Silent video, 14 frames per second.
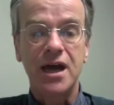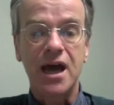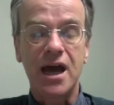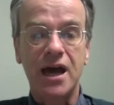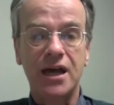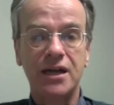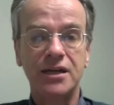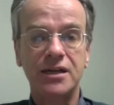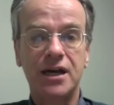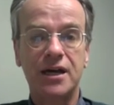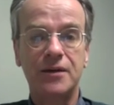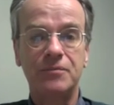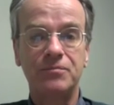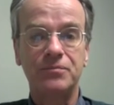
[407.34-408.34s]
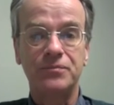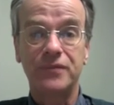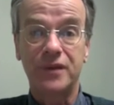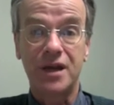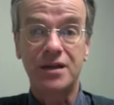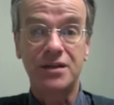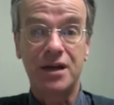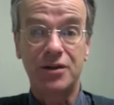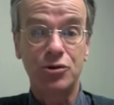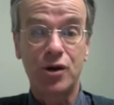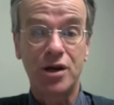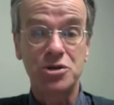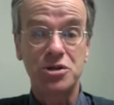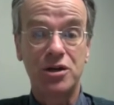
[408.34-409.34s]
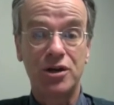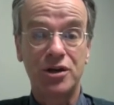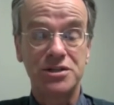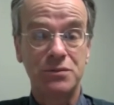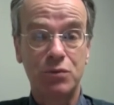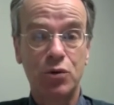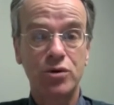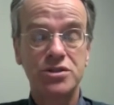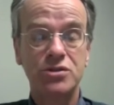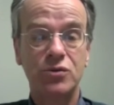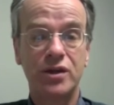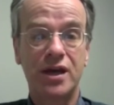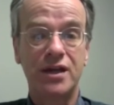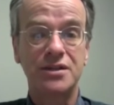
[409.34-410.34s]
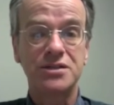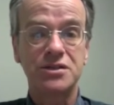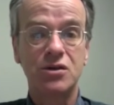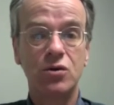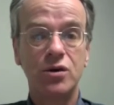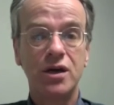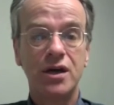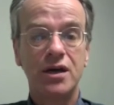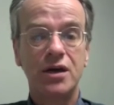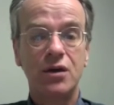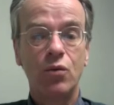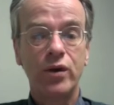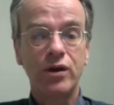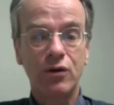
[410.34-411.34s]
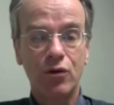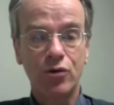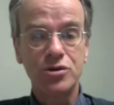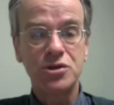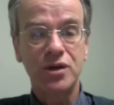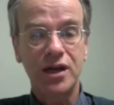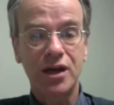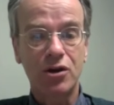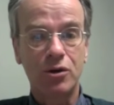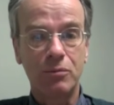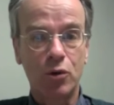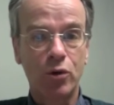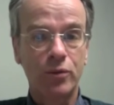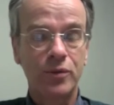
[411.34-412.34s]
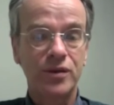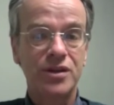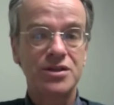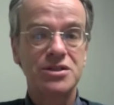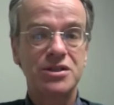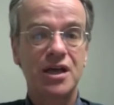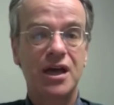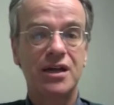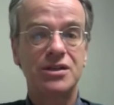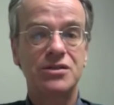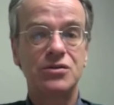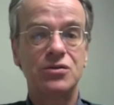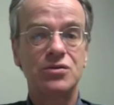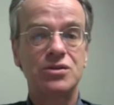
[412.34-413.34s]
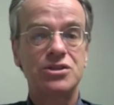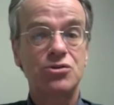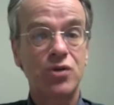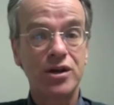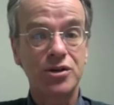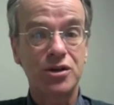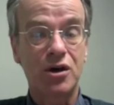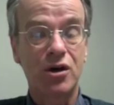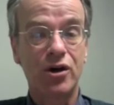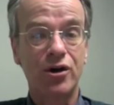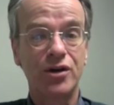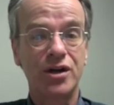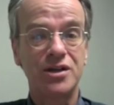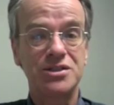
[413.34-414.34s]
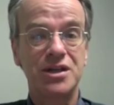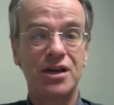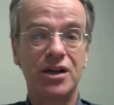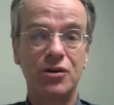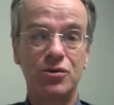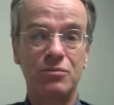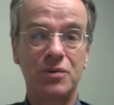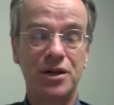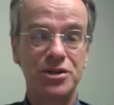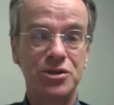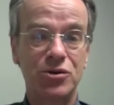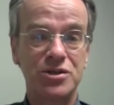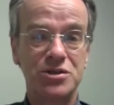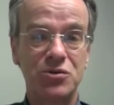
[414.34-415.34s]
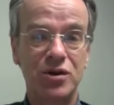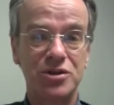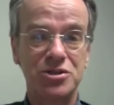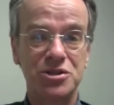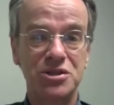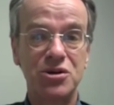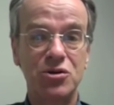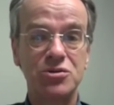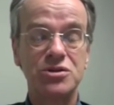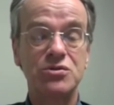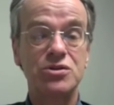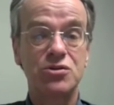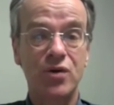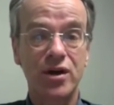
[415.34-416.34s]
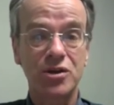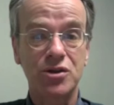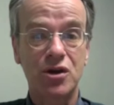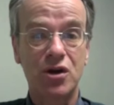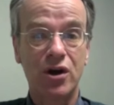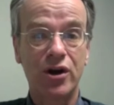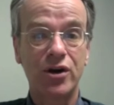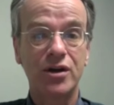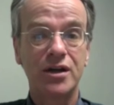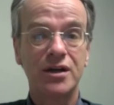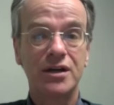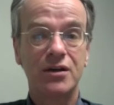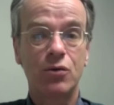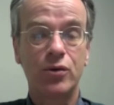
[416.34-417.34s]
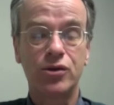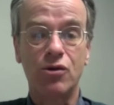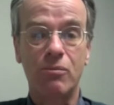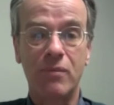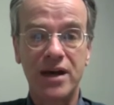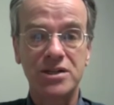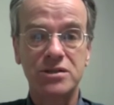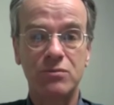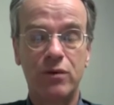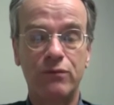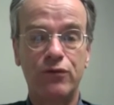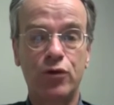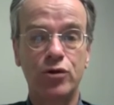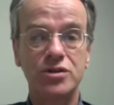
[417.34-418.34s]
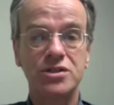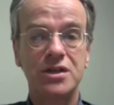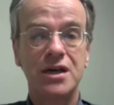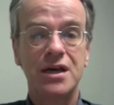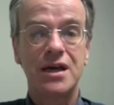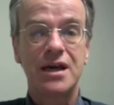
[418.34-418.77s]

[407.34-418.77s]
And that international law supports you in that. So we urge you to get on board with this and to strike at the heart. As any good military strategist knows, you strike at the heart with your maximum force.